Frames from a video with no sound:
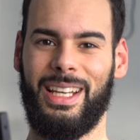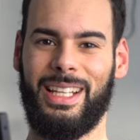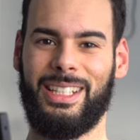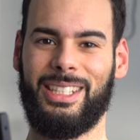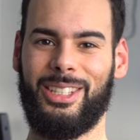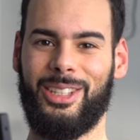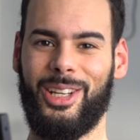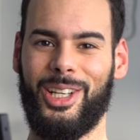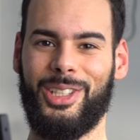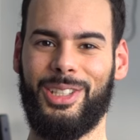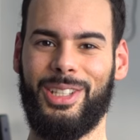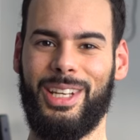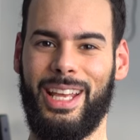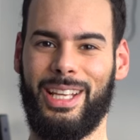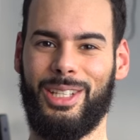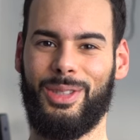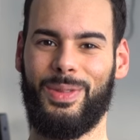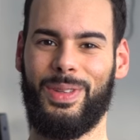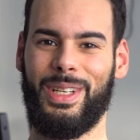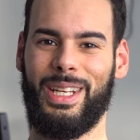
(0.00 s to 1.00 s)
Let's start
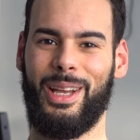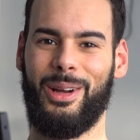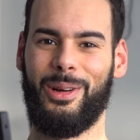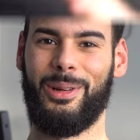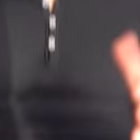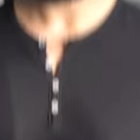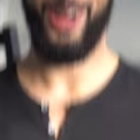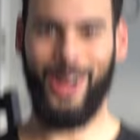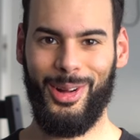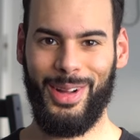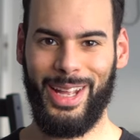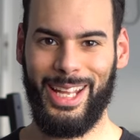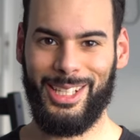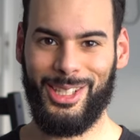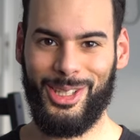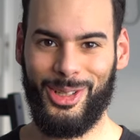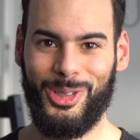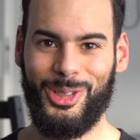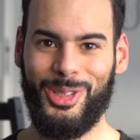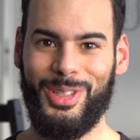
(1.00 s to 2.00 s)
today's video. Okay,
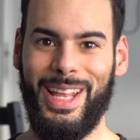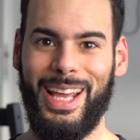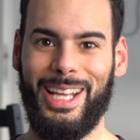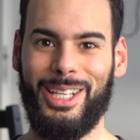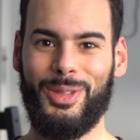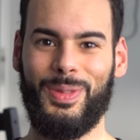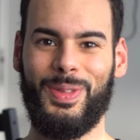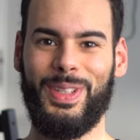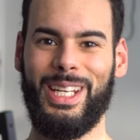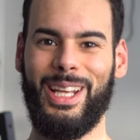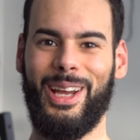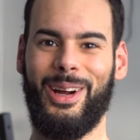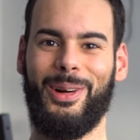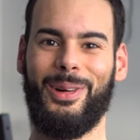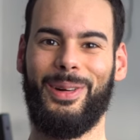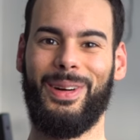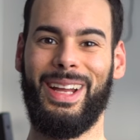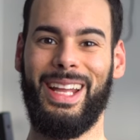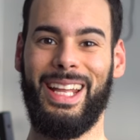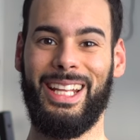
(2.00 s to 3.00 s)
so today's
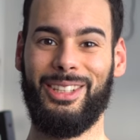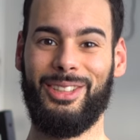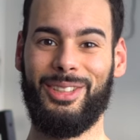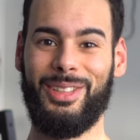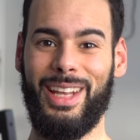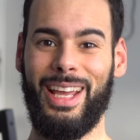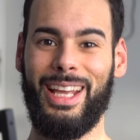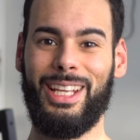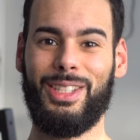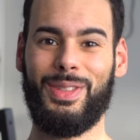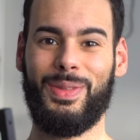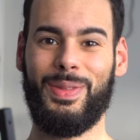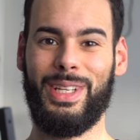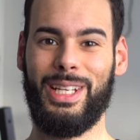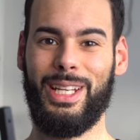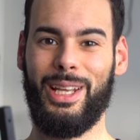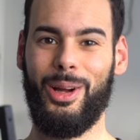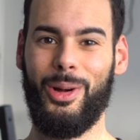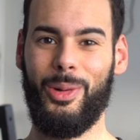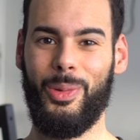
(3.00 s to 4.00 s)
video. In today's
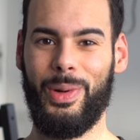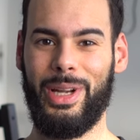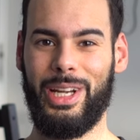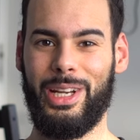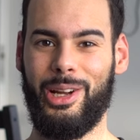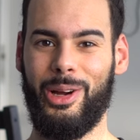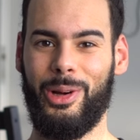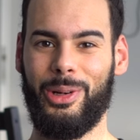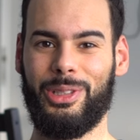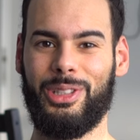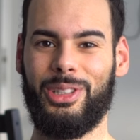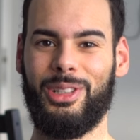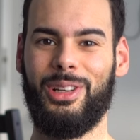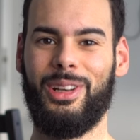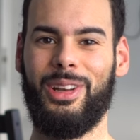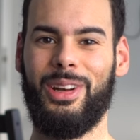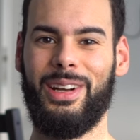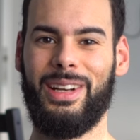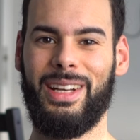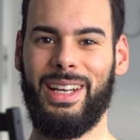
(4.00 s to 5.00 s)
video, we're going to
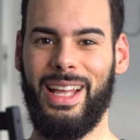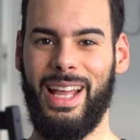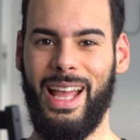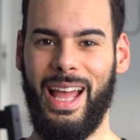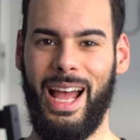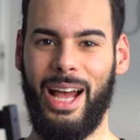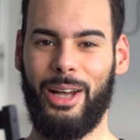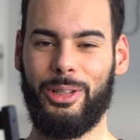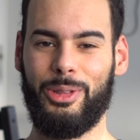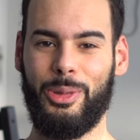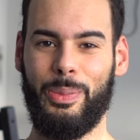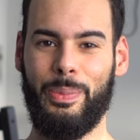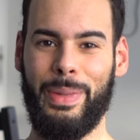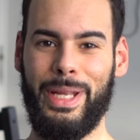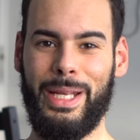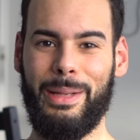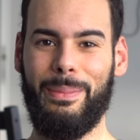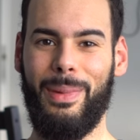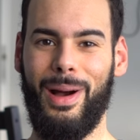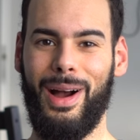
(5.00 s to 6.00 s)
learn how to
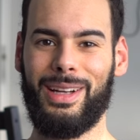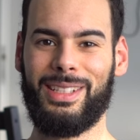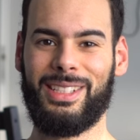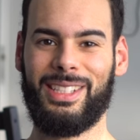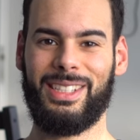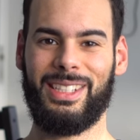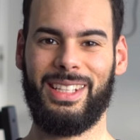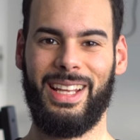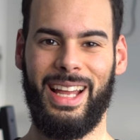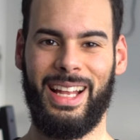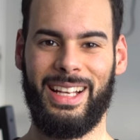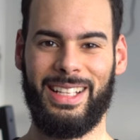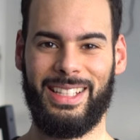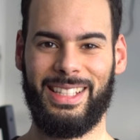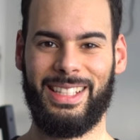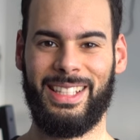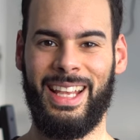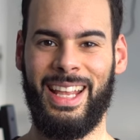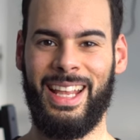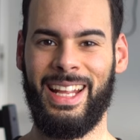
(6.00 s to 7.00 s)
beatbox and
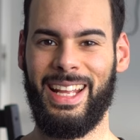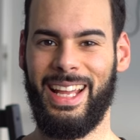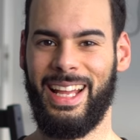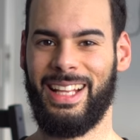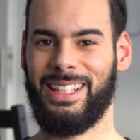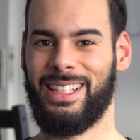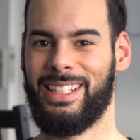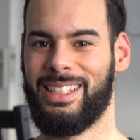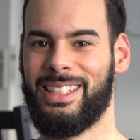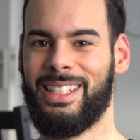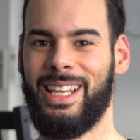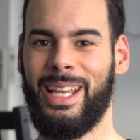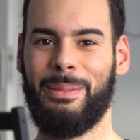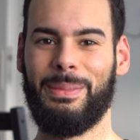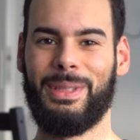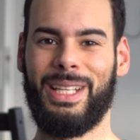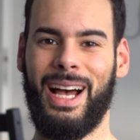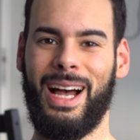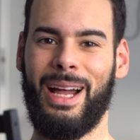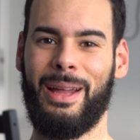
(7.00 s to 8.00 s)
sing at the
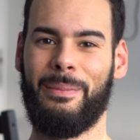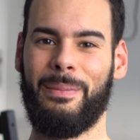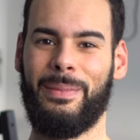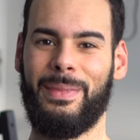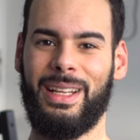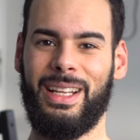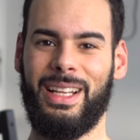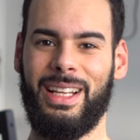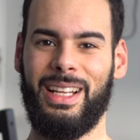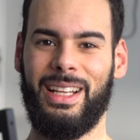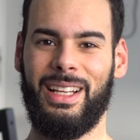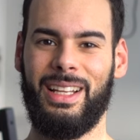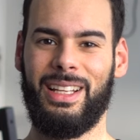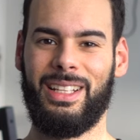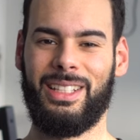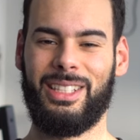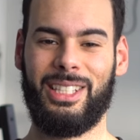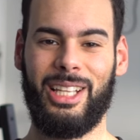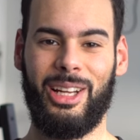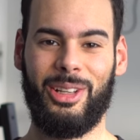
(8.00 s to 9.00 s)
same time.
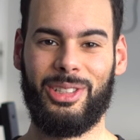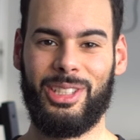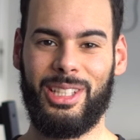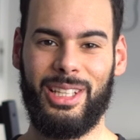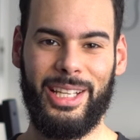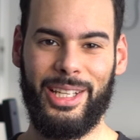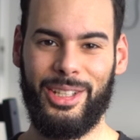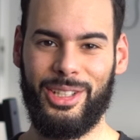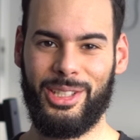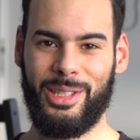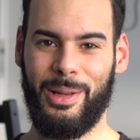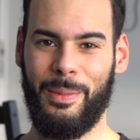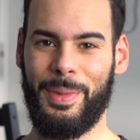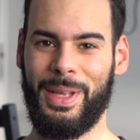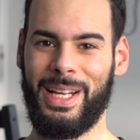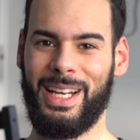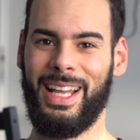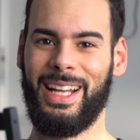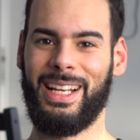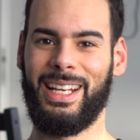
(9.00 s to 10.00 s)
Sounds a little
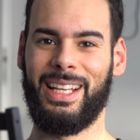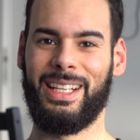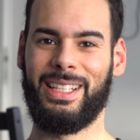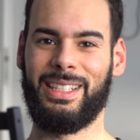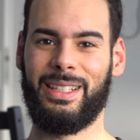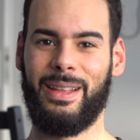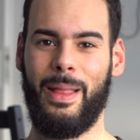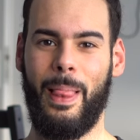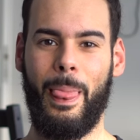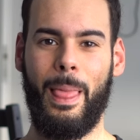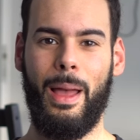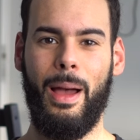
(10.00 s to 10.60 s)
something like this.